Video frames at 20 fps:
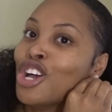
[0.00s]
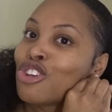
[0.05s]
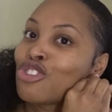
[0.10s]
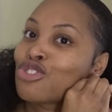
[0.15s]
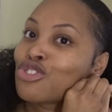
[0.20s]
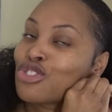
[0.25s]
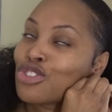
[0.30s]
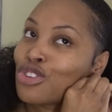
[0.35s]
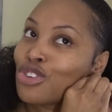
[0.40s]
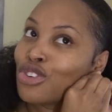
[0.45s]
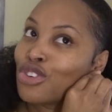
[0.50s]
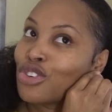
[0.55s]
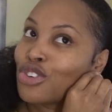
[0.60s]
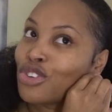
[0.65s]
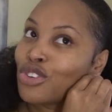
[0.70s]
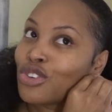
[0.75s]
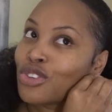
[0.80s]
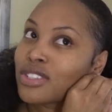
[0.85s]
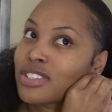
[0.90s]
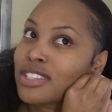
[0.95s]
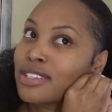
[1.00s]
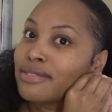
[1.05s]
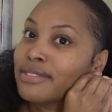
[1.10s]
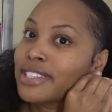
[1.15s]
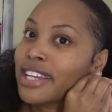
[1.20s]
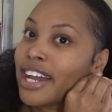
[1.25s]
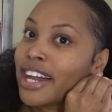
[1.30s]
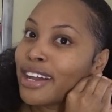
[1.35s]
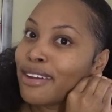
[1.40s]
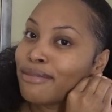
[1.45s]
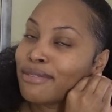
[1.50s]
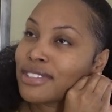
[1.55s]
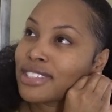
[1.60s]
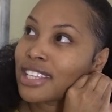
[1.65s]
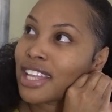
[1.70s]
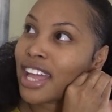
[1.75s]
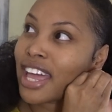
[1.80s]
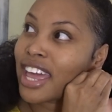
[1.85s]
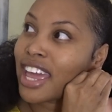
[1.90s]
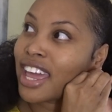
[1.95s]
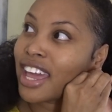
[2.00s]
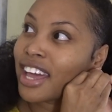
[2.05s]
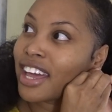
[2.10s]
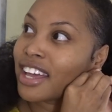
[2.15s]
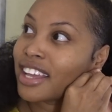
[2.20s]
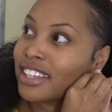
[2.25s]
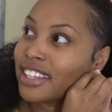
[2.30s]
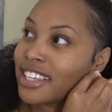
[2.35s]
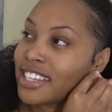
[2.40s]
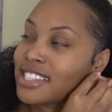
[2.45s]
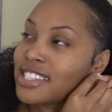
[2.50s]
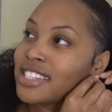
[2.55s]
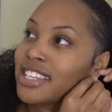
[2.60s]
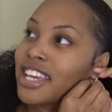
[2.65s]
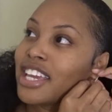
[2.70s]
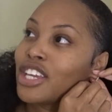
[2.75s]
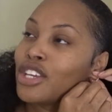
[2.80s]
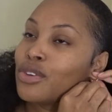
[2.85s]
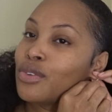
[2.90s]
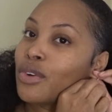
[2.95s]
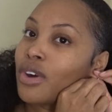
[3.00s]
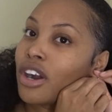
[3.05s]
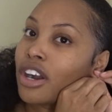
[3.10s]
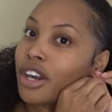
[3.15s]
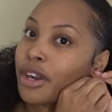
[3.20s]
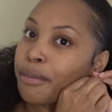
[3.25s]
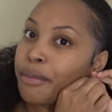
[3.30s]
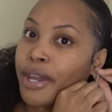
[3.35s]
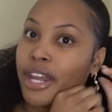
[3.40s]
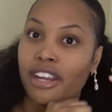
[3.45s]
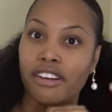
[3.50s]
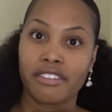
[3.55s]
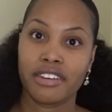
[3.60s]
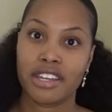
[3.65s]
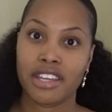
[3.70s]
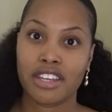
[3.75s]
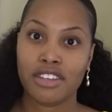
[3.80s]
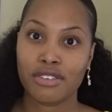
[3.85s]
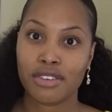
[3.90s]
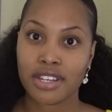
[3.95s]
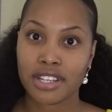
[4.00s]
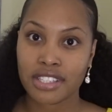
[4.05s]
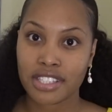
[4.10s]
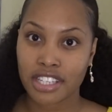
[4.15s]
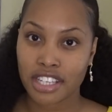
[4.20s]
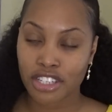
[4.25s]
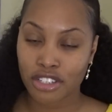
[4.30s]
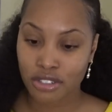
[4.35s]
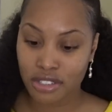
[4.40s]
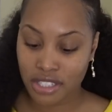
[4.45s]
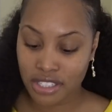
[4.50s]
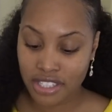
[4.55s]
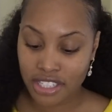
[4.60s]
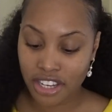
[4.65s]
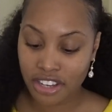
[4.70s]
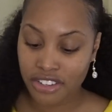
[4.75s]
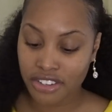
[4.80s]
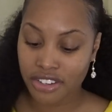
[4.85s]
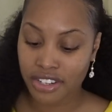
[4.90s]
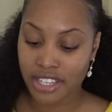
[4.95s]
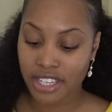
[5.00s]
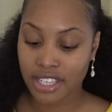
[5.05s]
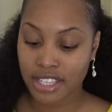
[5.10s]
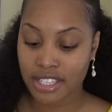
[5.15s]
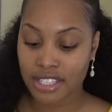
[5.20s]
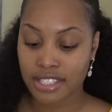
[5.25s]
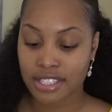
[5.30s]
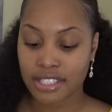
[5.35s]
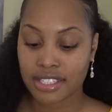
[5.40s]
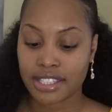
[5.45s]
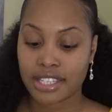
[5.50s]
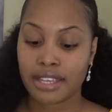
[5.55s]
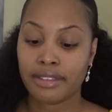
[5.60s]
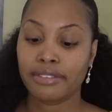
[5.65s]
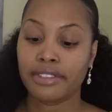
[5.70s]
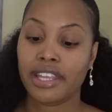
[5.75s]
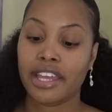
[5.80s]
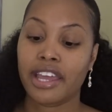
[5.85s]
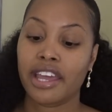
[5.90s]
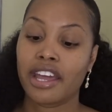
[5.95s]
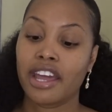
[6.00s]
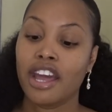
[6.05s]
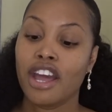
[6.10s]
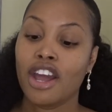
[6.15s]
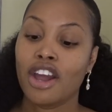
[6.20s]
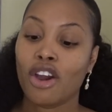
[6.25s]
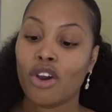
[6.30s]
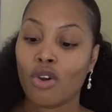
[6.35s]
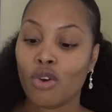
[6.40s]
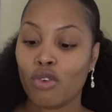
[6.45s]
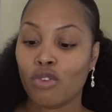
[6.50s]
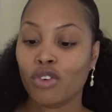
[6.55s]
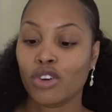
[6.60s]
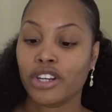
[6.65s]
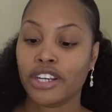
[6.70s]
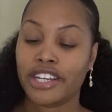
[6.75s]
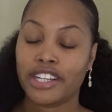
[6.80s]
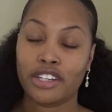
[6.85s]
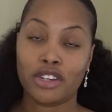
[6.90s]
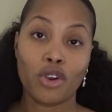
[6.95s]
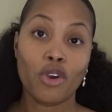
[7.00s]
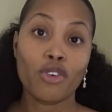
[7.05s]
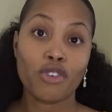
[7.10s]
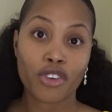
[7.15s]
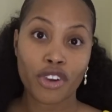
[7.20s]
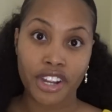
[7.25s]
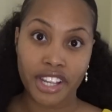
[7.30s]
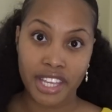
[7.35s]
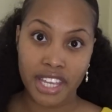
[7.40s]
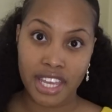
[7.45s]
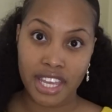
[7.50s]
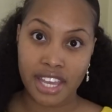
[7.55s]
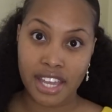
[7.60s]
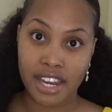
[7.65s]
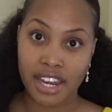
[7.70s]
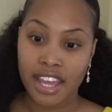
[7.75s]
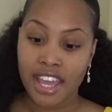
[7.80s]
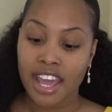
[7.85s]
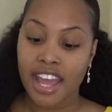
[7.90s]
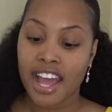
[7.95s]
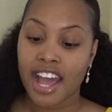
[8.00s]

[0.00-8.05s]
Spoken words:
So sometimes, like, let's say you are a parent and you continue to tell your kids the same thing over and over again.